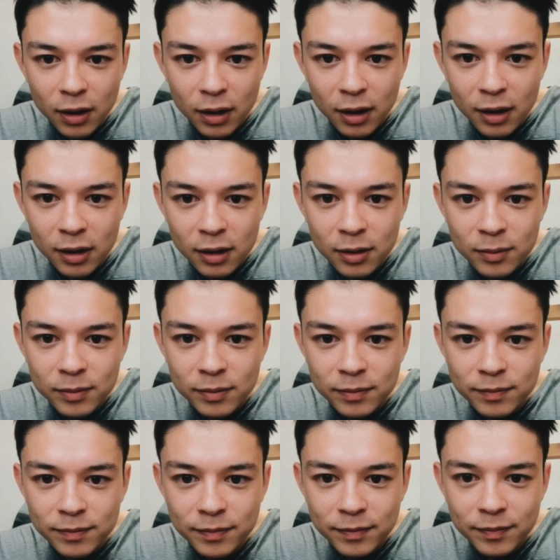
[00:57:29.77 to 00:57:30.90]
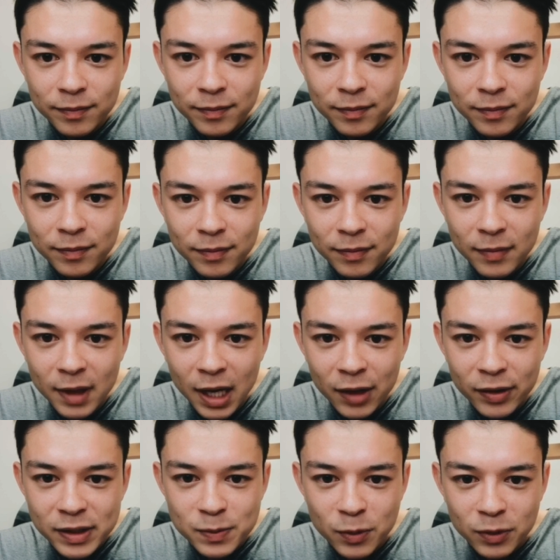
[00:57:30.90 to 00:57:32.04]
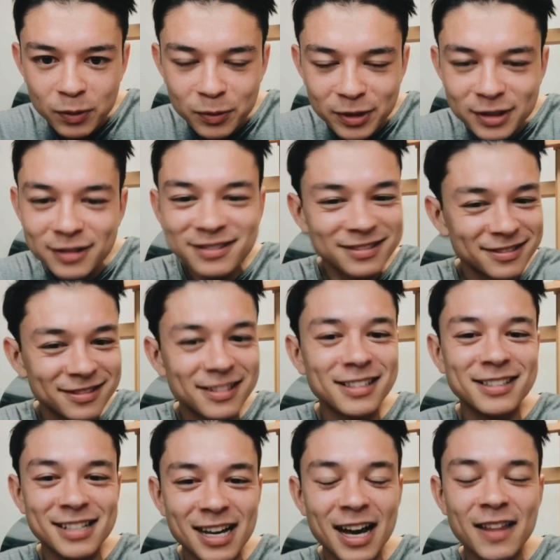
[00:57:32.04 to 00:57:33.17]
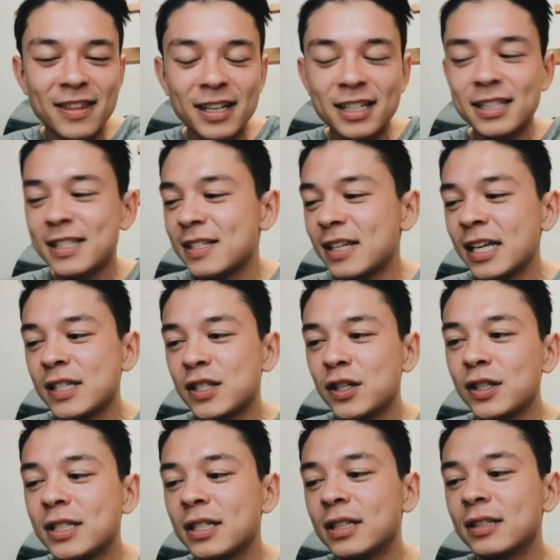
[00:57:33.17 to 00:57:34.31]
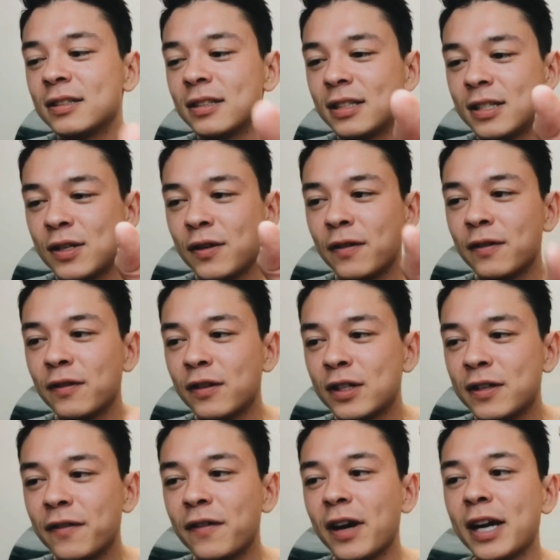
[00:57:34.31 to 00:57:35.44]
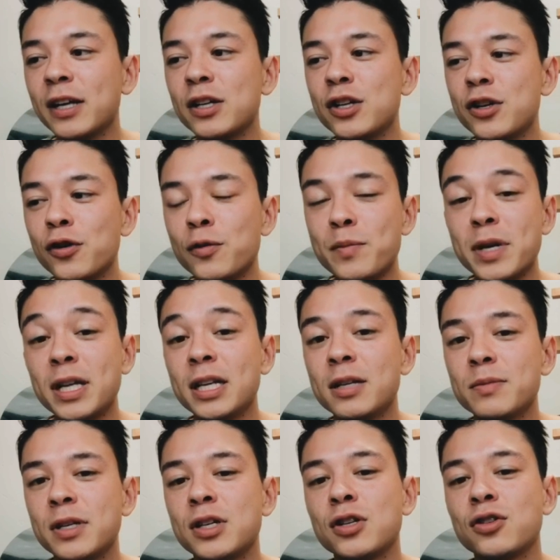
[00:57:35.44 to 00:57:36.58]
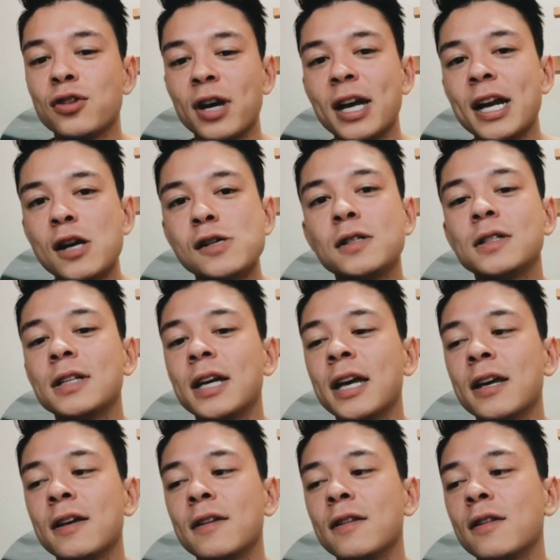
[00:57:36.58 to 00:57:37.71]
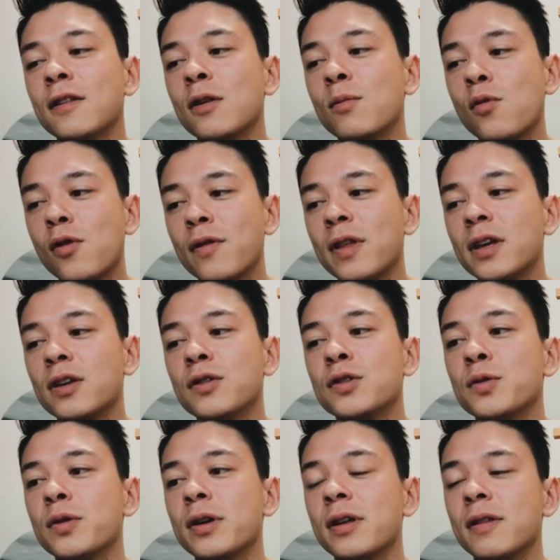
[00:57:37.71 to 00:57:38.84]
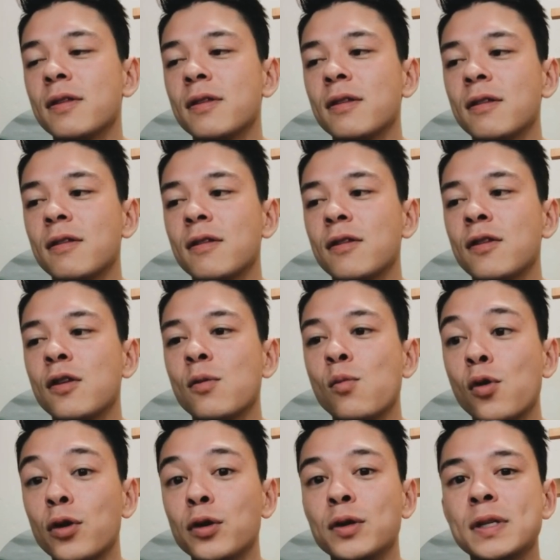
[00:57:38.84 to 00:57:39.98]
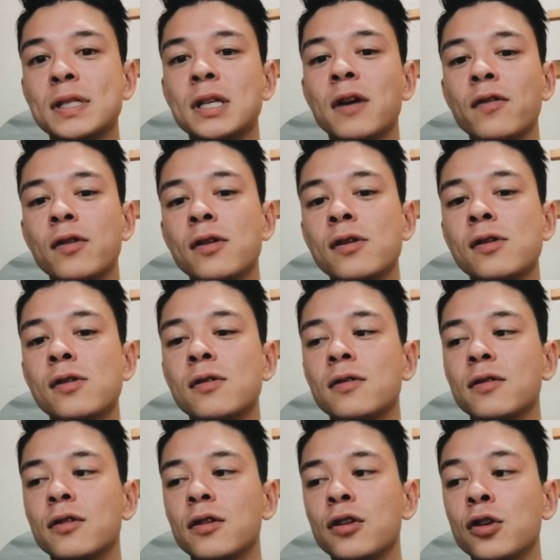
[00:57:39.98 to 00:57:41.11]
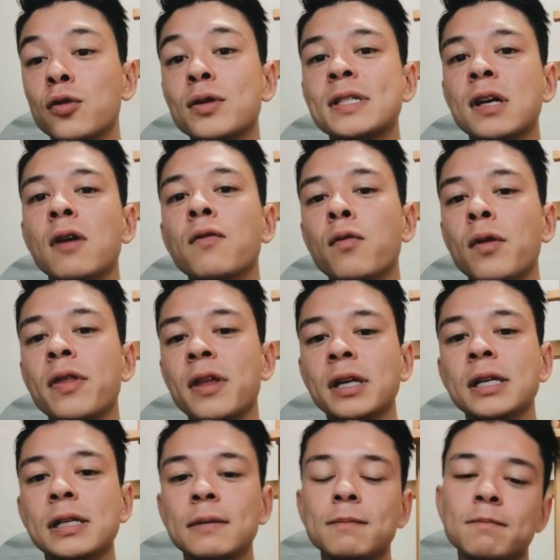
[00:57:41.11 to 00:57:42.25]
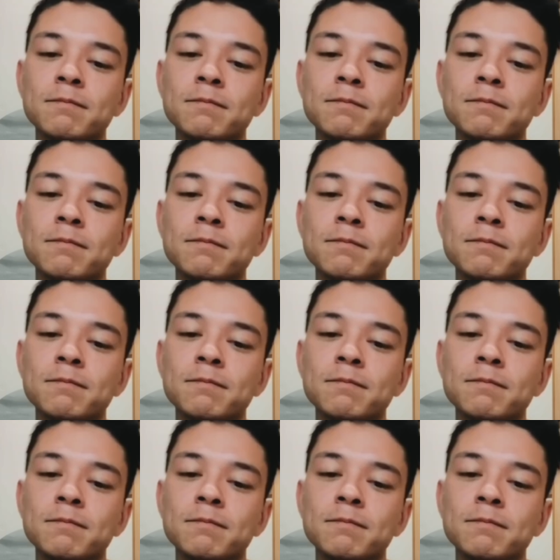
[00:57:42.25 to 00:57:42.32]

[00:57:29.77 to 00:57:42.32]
I write spoken word. I think it's good to find your medium and to try it out. And the more that you do it, the more you discover yourself within it.